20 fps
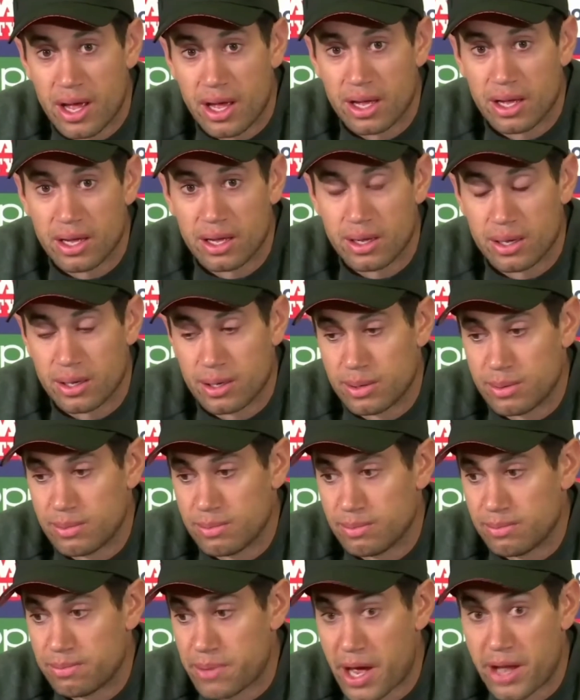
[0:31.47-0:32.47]

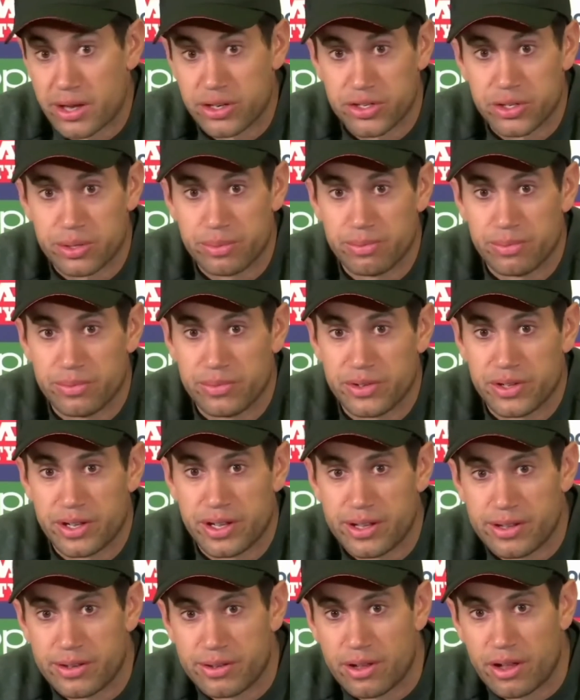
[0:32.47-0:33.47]
partnership,
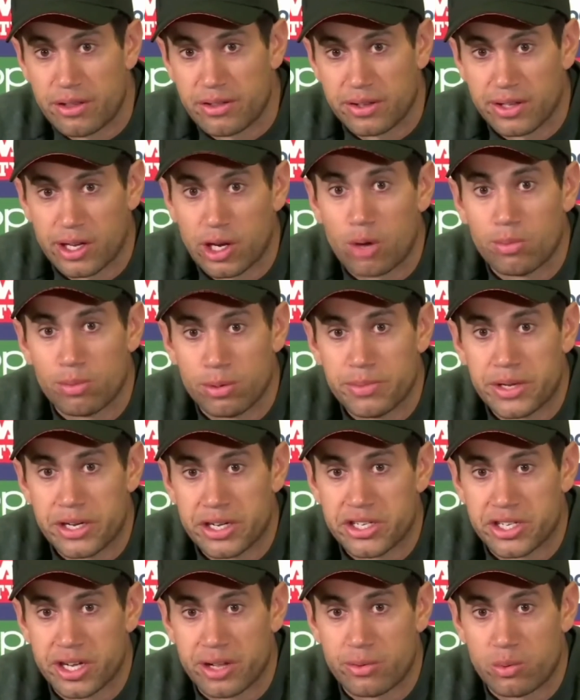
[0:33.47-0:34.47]
and I think they complement
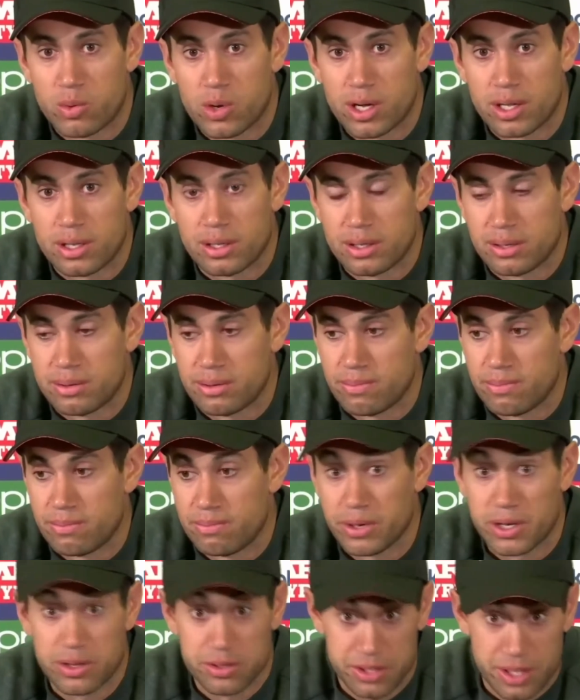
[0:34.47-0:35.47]
each other well
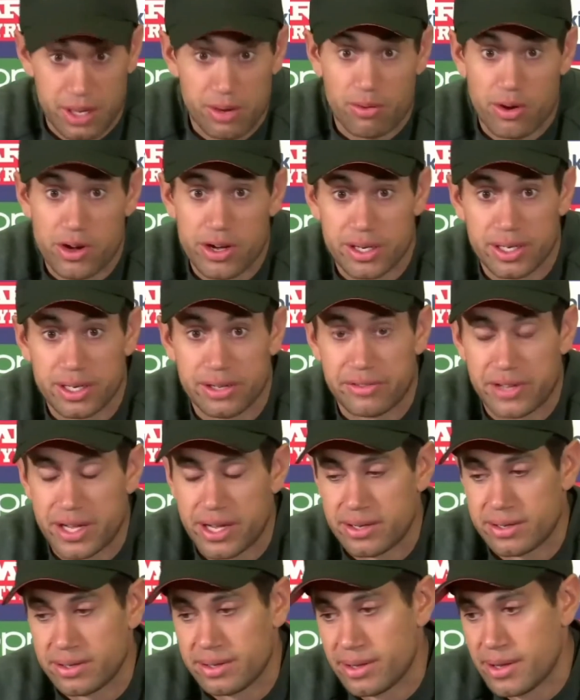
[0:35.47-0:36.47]
because they're right and
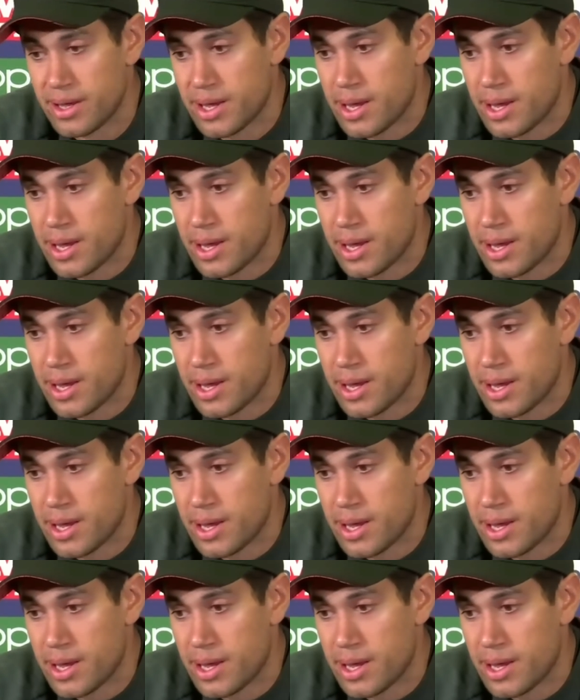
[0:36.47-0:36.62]
left-handed.